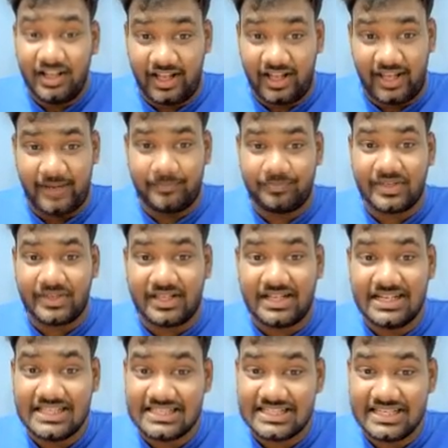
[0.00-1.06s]
Okay.
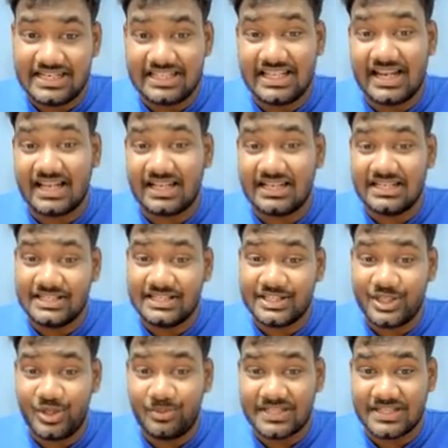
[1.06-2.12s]
Consider that a
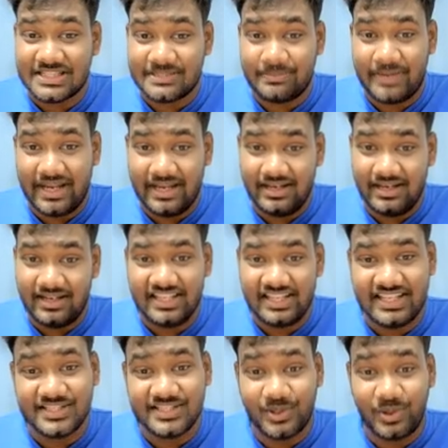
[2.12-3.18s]
consumer spent
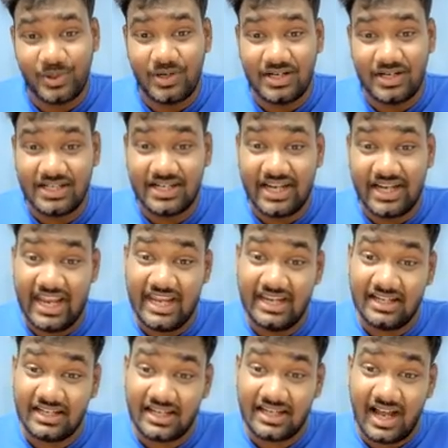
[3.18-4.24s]
his or her
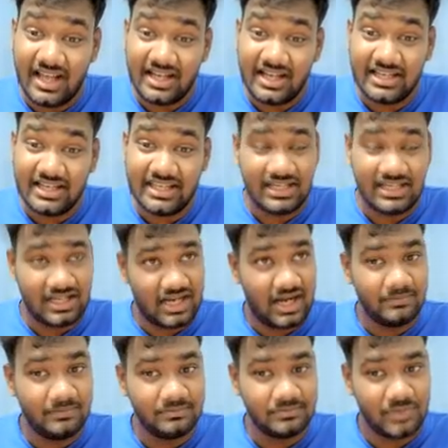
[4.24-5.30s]
entire
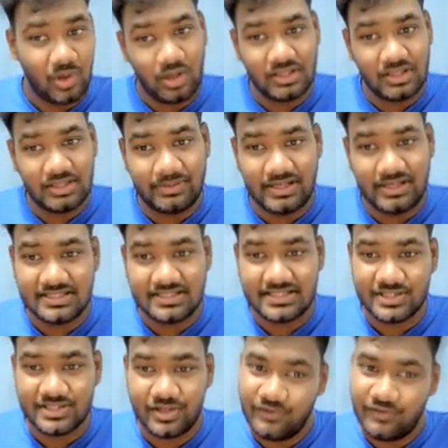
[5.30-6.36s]
income on the
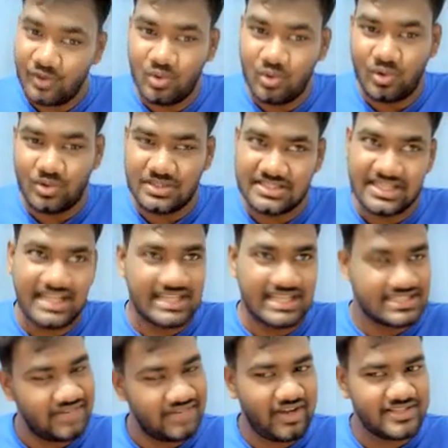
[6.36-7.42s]
purchase of two goods, X
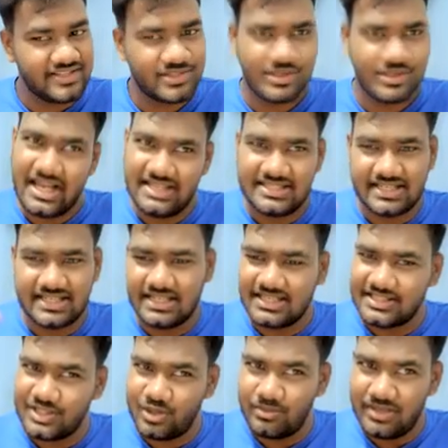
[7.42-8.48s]
and Y. So there is a
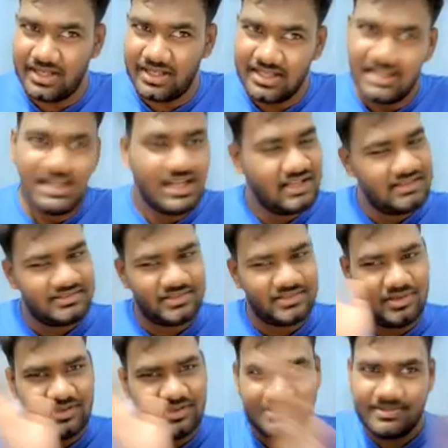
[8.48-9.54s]
consumer,
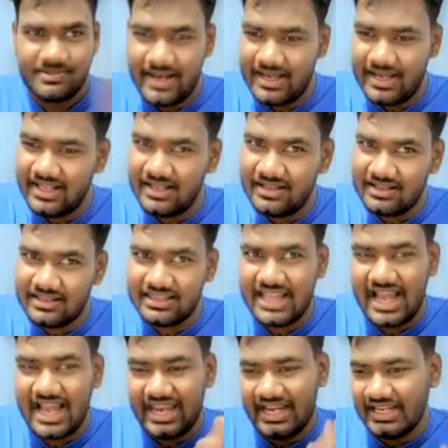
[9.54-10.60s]
so spending
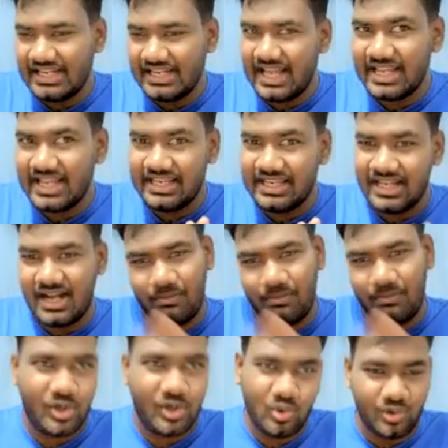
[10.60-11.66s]
their entire income
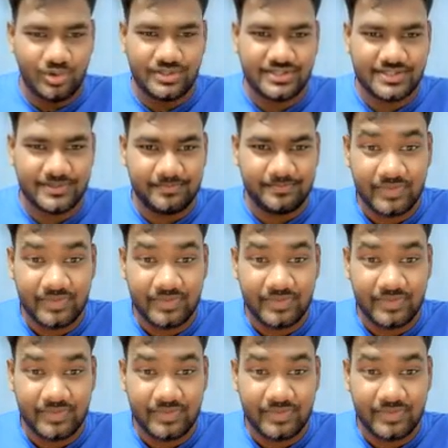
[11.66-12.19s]
on two goods.